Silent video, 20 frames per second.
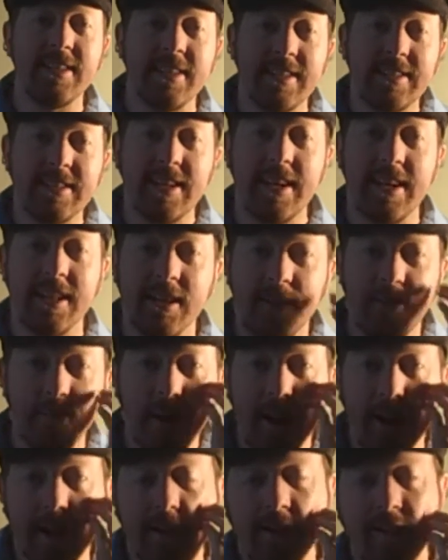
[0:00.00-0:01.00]
exactly
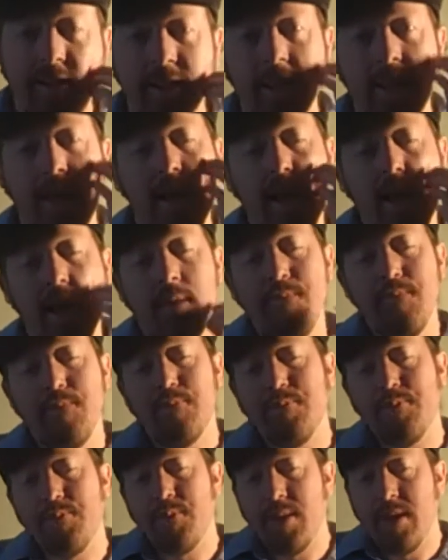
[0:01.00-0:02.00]
right because,
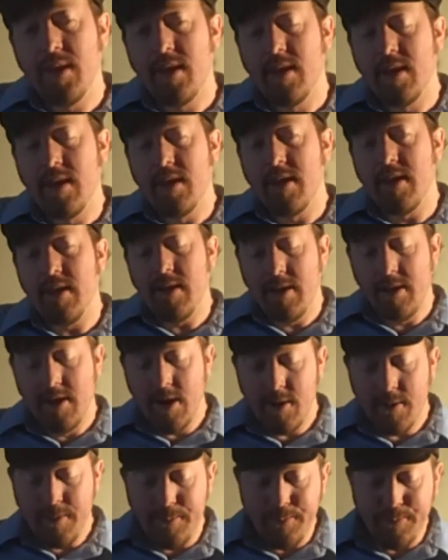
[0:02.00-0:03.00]
you
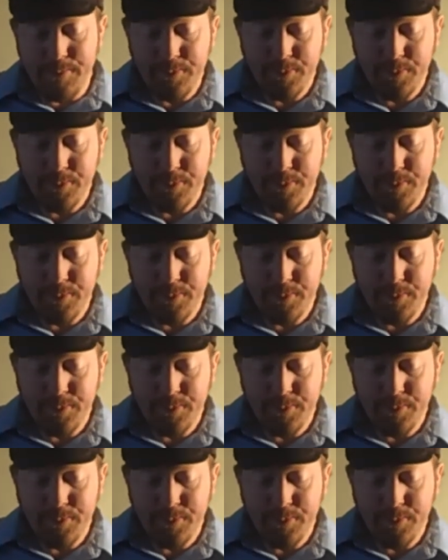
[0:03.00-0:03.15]
know,